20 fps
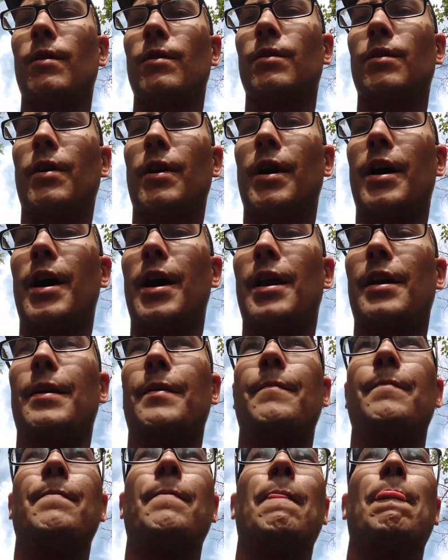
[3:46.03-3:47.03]
So I
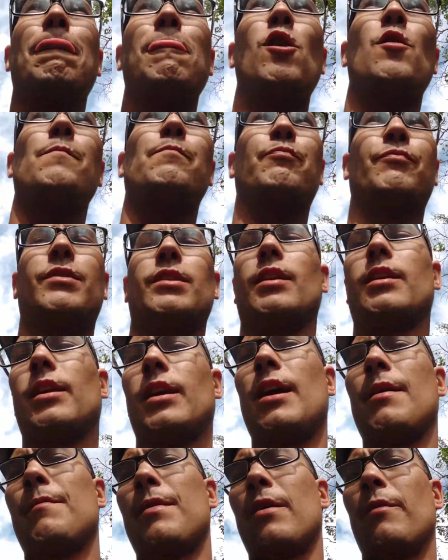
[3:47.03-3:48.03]
gotta
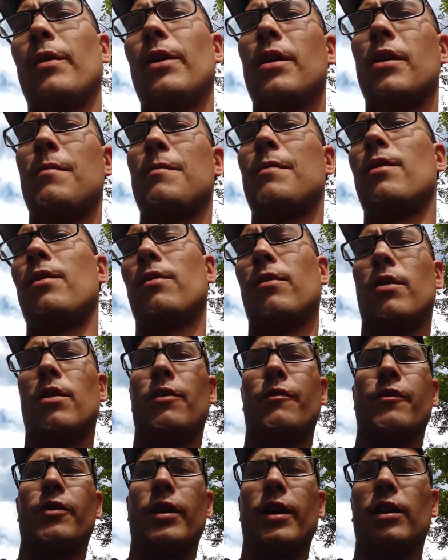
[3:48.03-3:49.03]
get my window motor
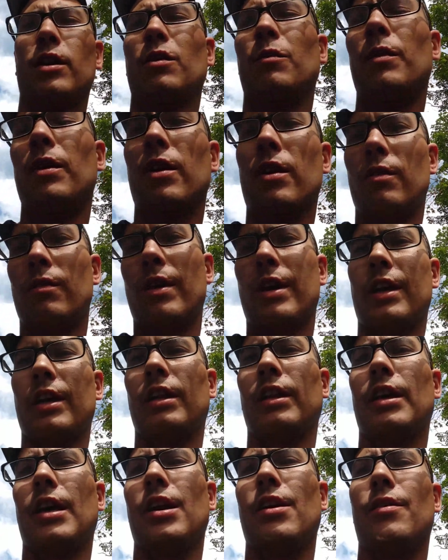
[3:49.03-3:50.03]
over, get the window
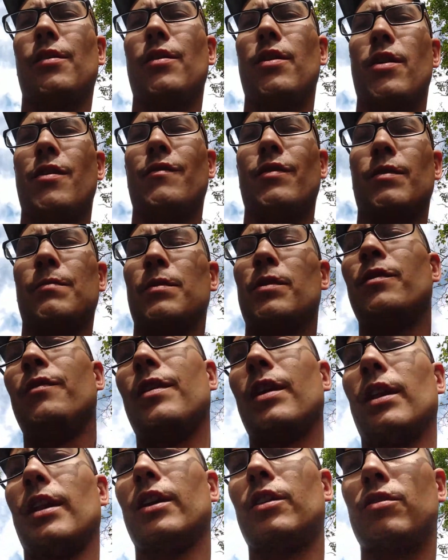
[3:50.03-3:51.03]
regulator over, move
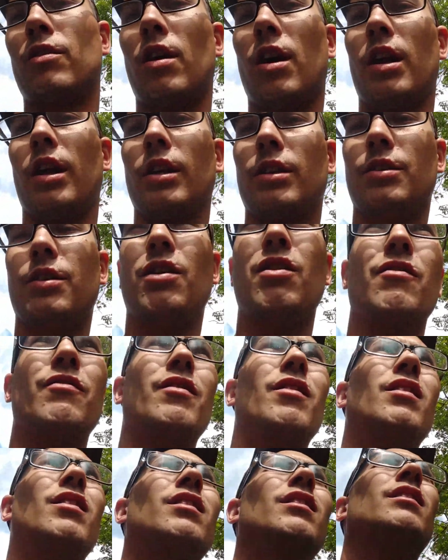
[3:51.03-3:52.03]
the electronics
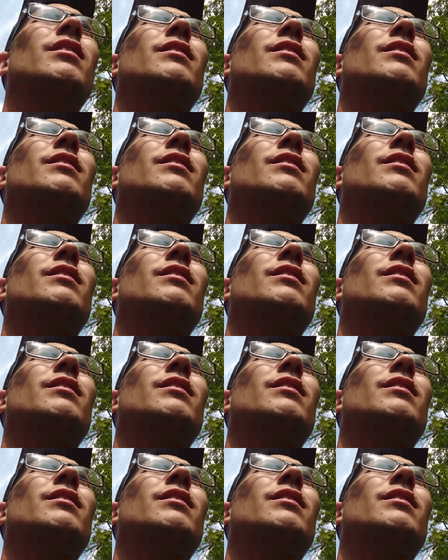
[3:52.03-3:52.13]
over,